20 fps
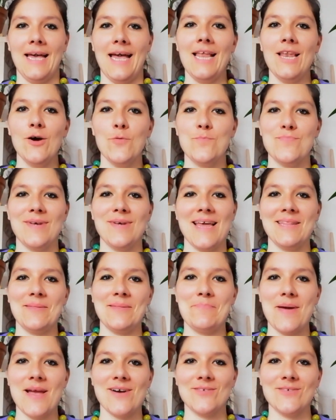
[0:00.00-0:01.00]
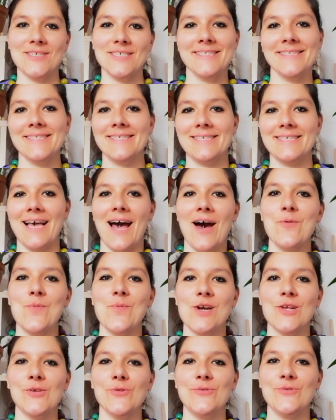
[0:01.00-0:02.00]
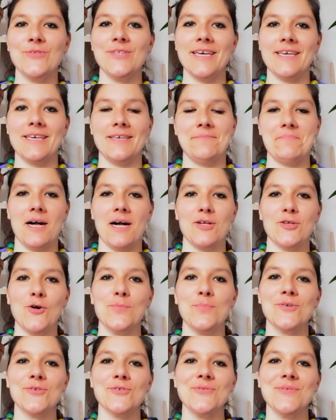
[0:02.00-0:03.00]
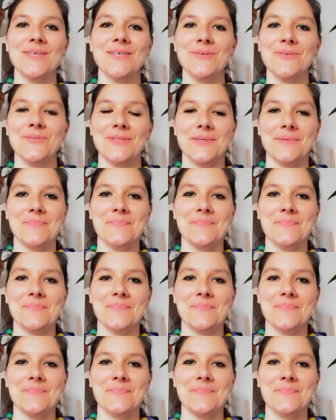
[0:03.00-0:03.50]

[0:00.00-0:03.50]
Hello plant parents, how are you today? I hope you're doing good.